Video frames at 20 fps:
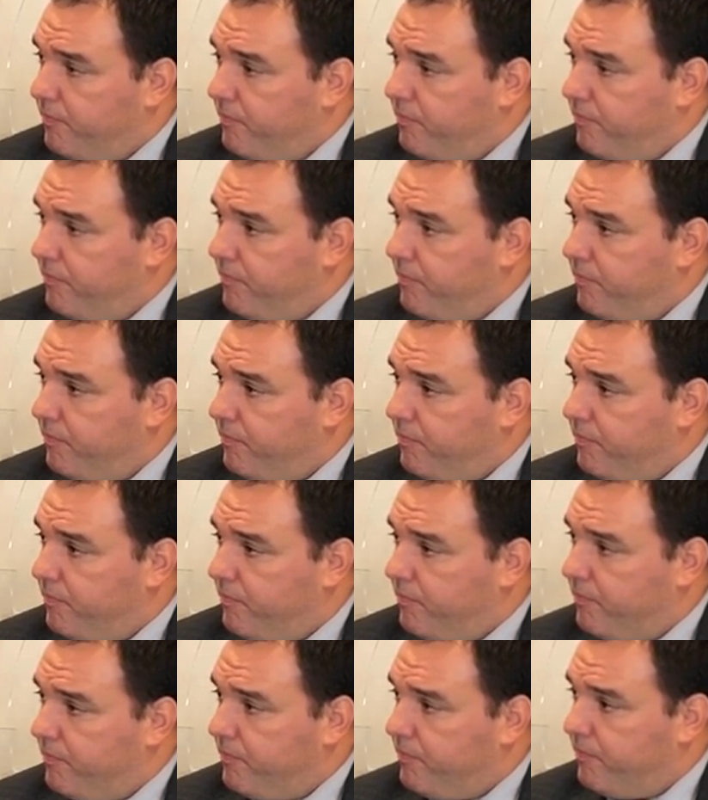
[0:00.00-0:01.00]

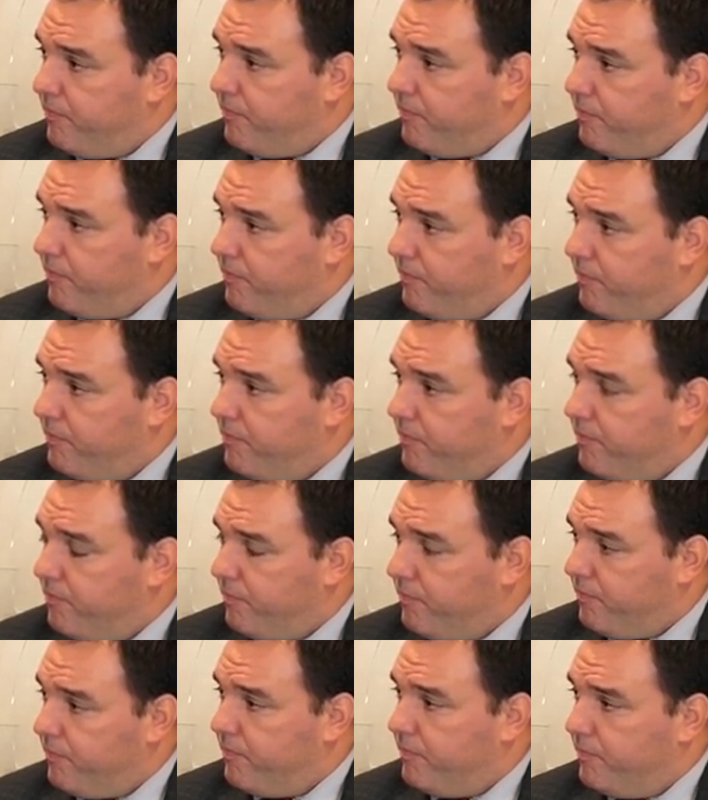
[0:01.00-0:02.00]

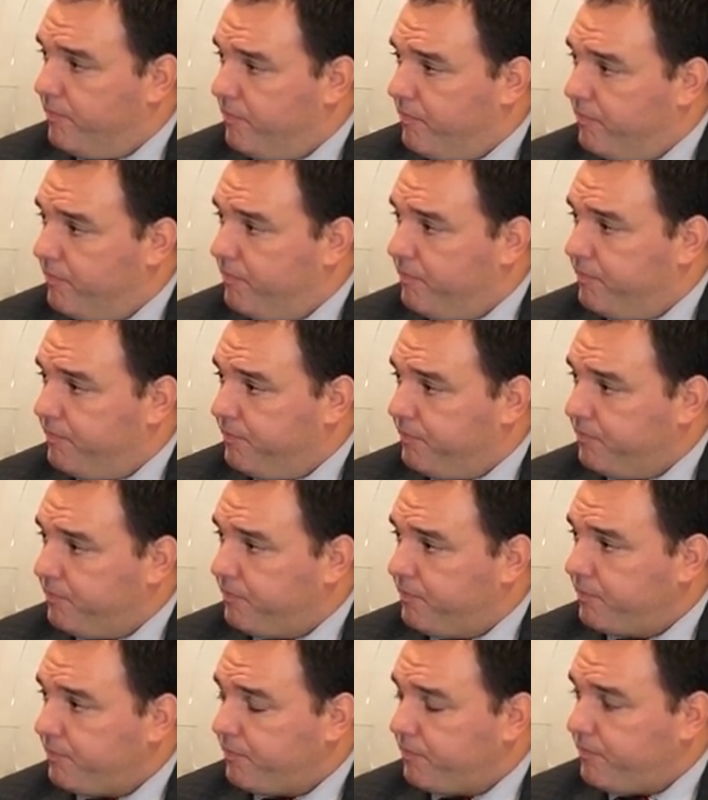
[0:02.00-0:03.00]

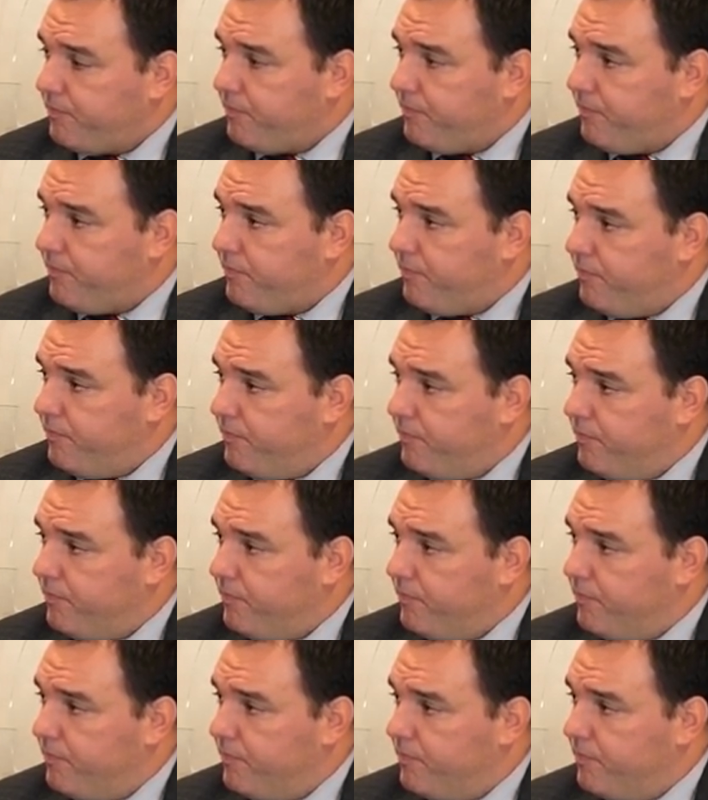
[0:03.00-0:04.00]
[no speech]